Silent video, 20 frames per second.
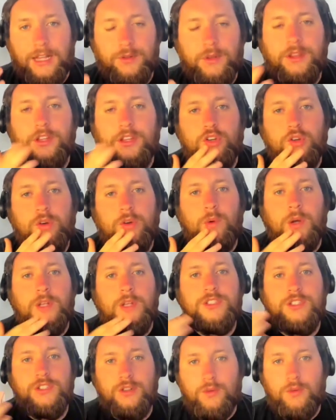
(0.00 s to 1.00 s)
Something to do it
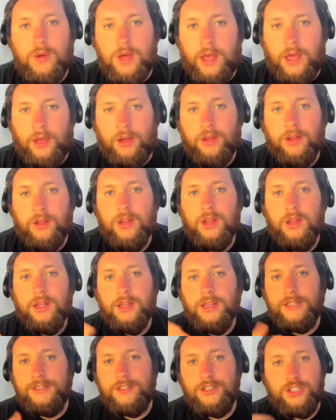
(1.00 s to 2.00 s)
once in a while,
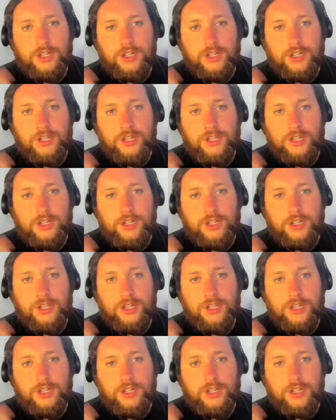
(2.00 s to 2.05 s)
like to